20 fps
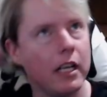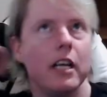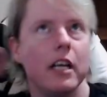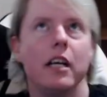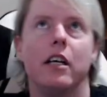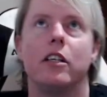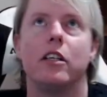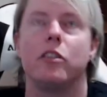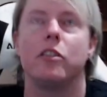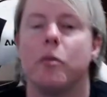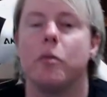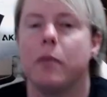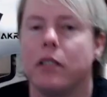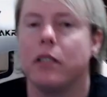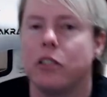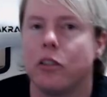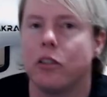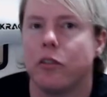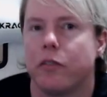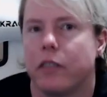so much
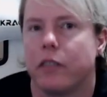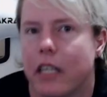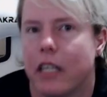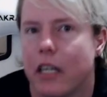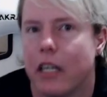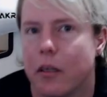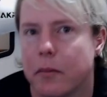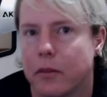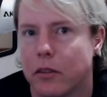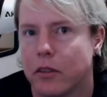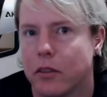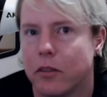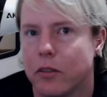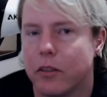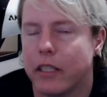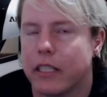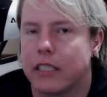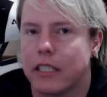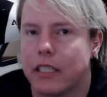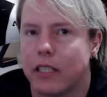overtime or do
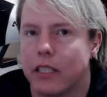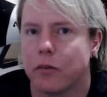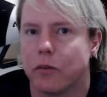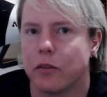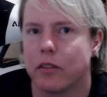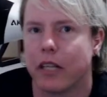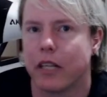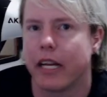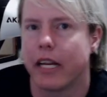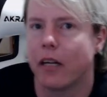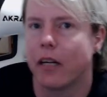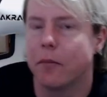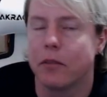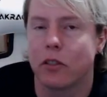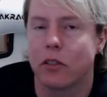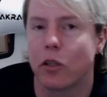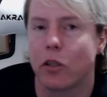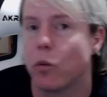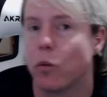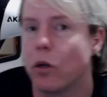this, and it was like, I'm just
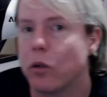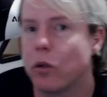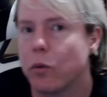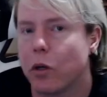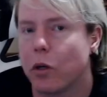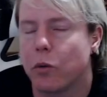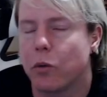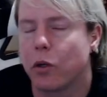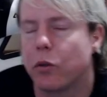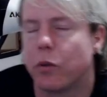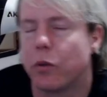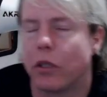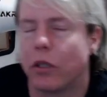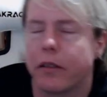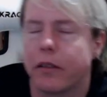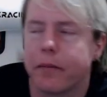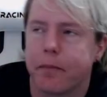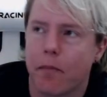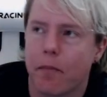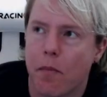going to work.
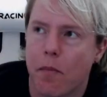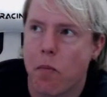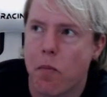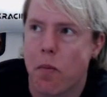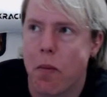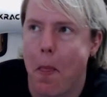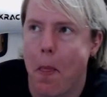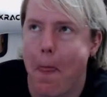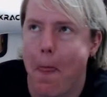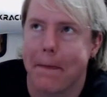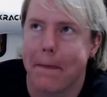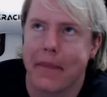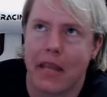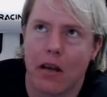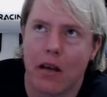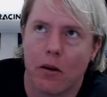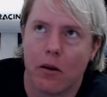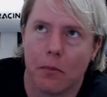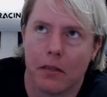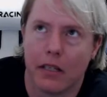
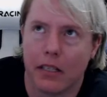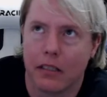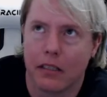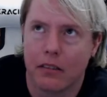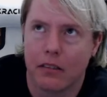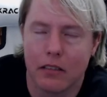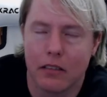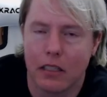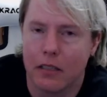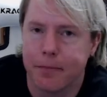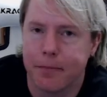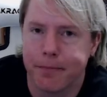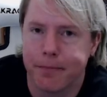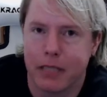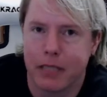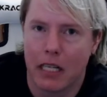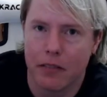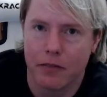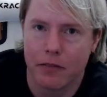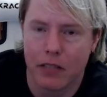Now I'm like, no,
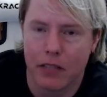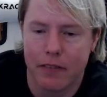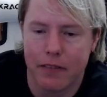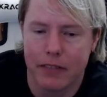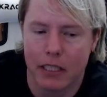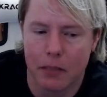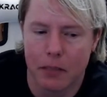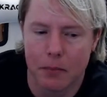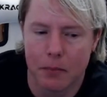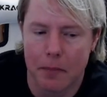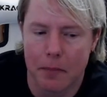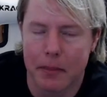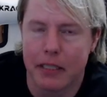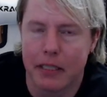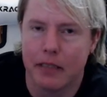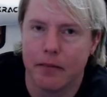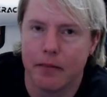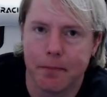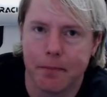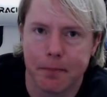I've done my
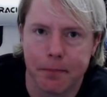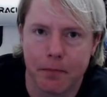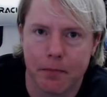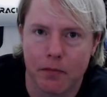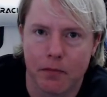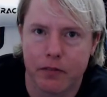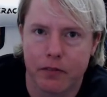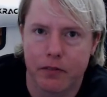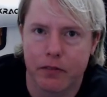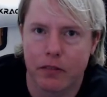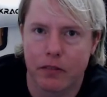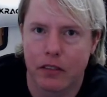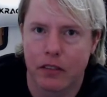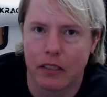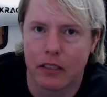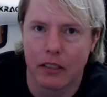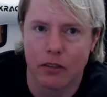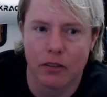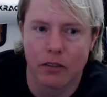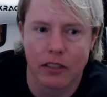bit
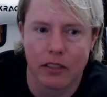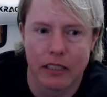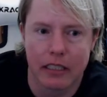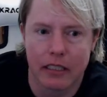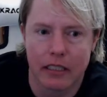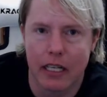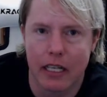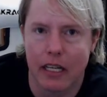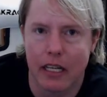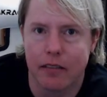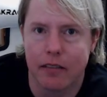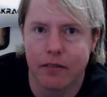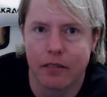since I was 16.